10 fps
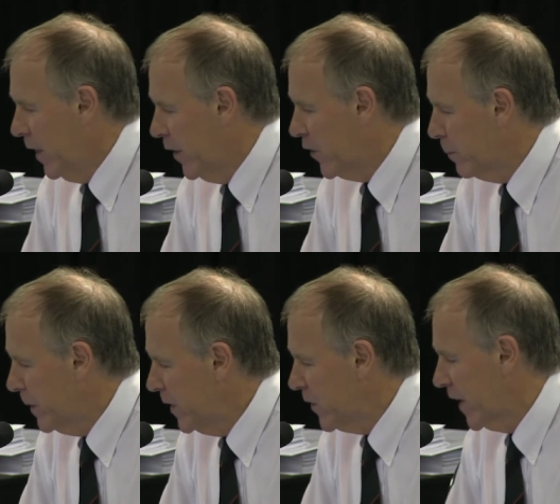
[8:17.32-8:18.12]
This
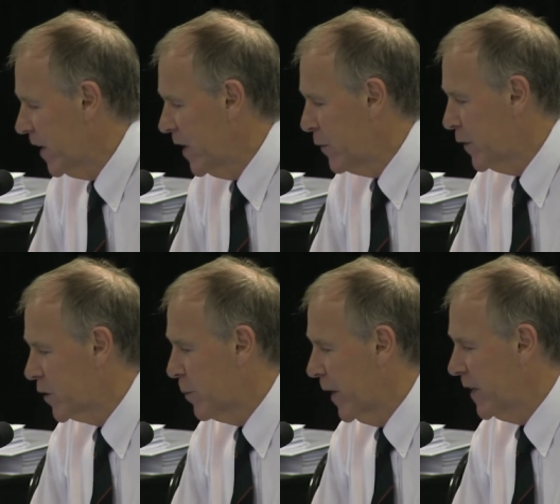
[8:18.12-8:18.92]
means that in infants,
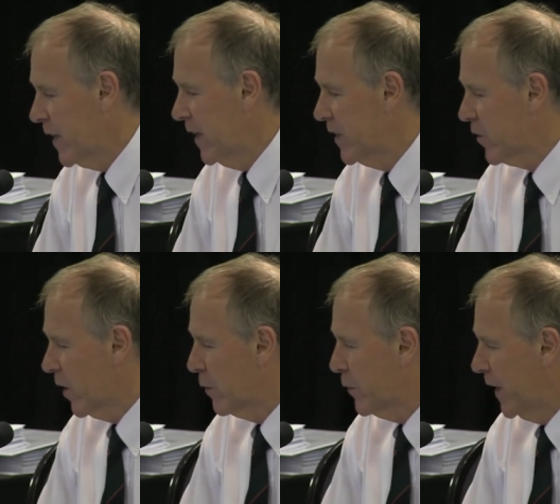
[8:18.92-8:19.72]
brain cholesterol
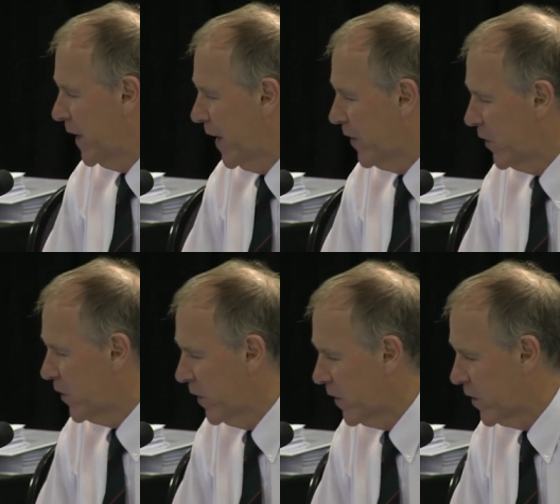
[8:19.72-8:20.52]
and fatty acid
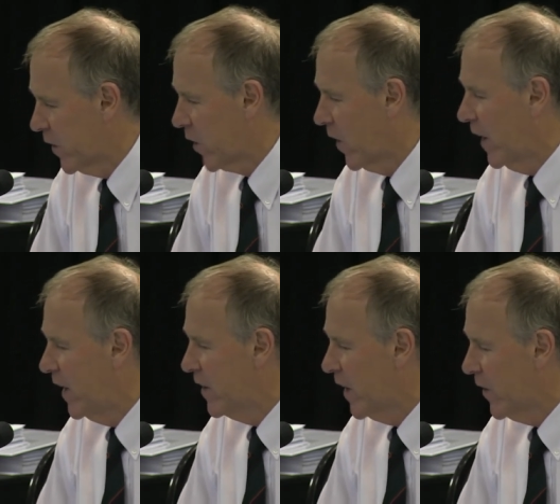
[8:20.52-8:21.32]
synthesis are
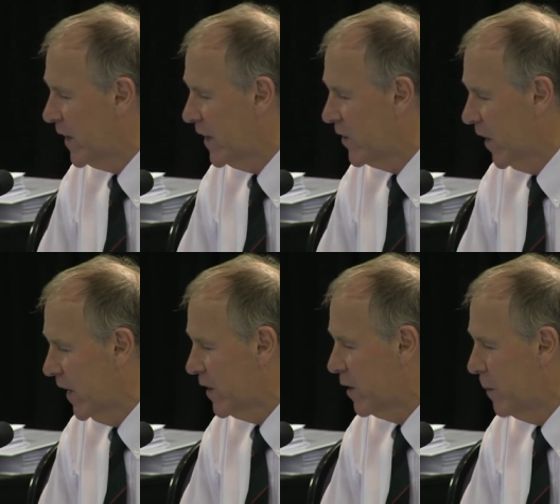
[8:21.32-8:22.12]
indirectly
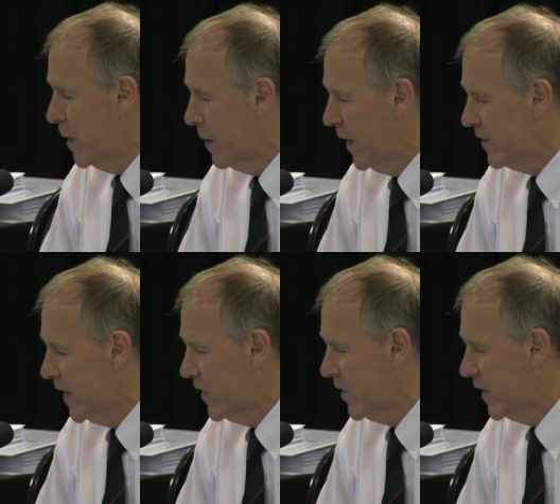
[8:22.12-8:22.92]
tied to the
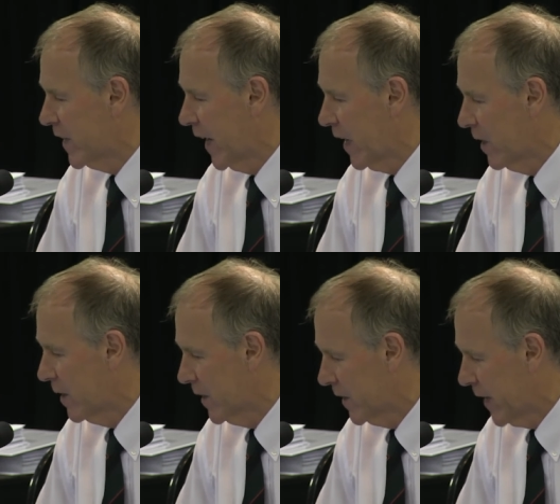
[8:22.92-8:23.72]
mobilization and
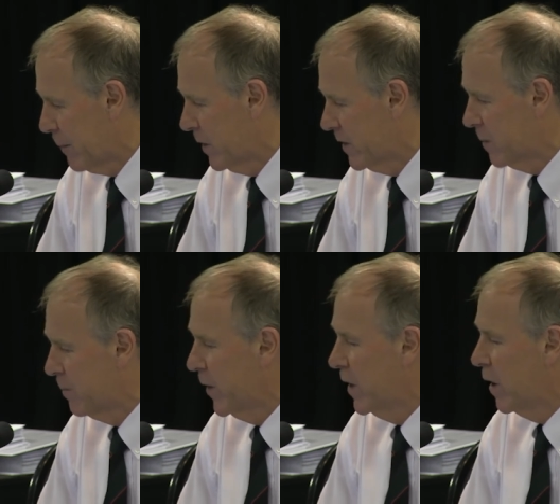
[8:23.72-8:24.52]

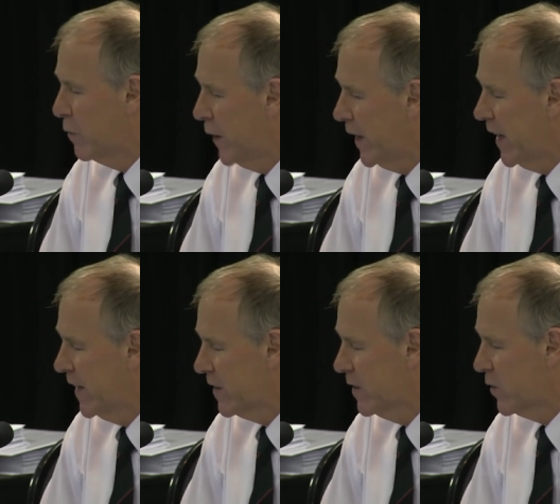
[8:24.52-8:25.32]
catabolism of fatty
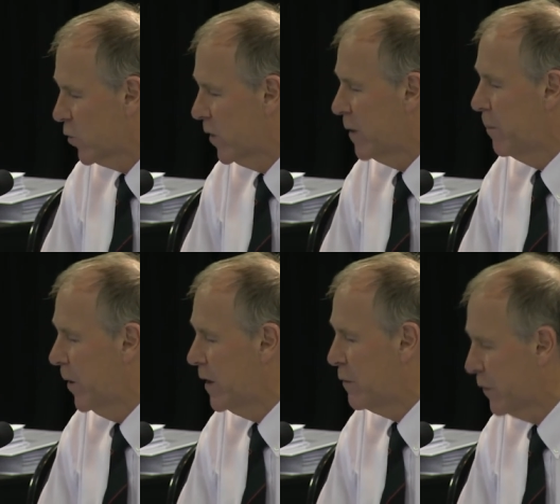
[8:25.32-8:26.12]
acids stored in
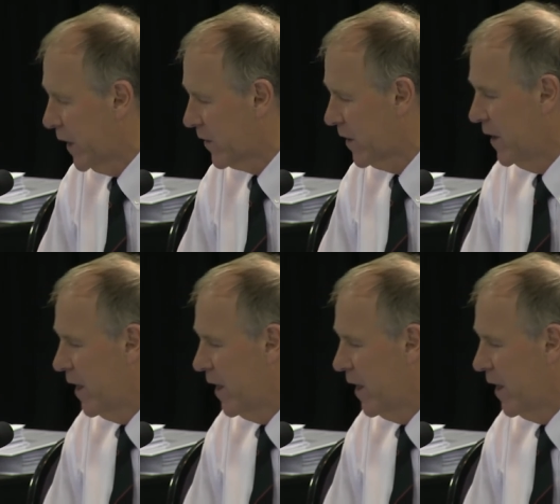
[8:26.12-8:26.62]
body fat.